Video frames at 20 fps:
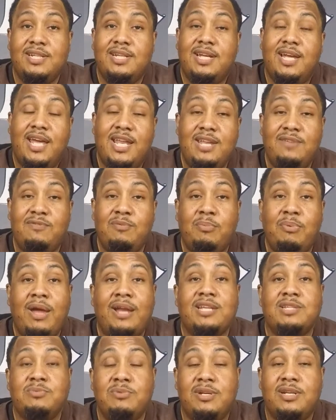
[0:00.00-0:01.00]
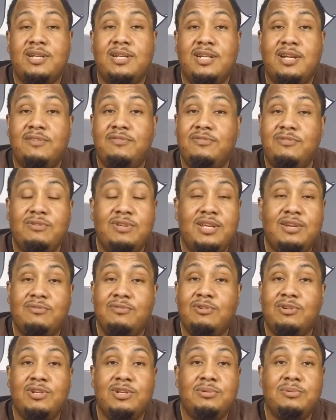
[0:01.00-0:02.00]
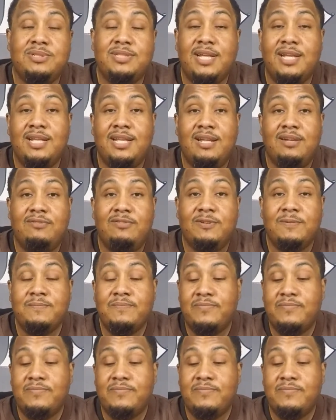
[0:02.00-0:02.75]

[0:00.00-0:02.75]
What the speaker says: And if you practice with it enough, you can get real good with that lever.